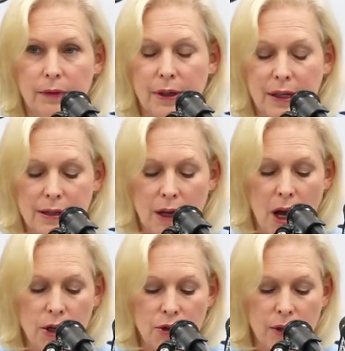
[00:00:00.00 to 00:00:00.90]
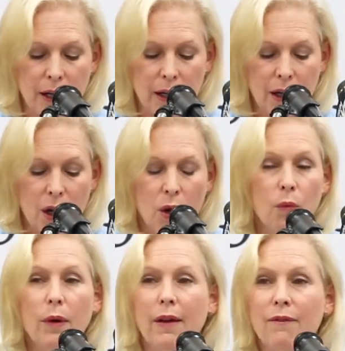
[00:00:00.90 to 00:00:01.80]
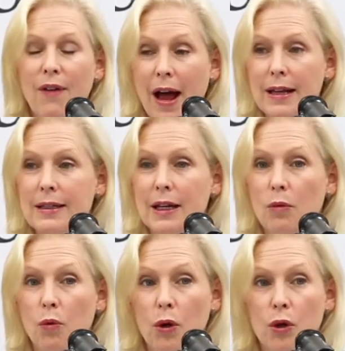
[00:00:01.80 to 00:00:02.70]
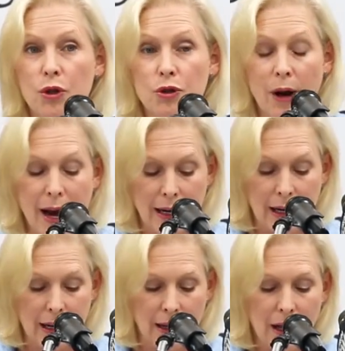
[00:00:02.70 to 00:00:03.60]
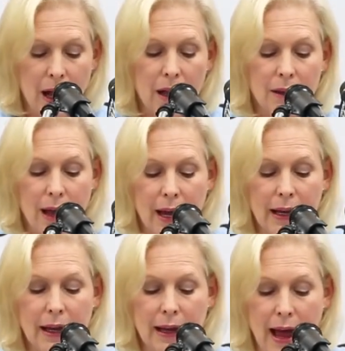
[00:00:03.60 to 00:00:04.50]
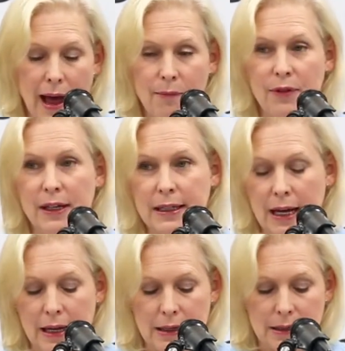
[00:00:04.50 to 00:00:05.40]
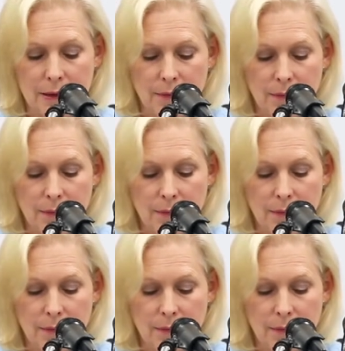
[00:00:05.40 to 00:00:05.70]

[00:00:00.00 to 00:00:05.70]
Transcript: that as a country, we invest in worker training like CABVI does.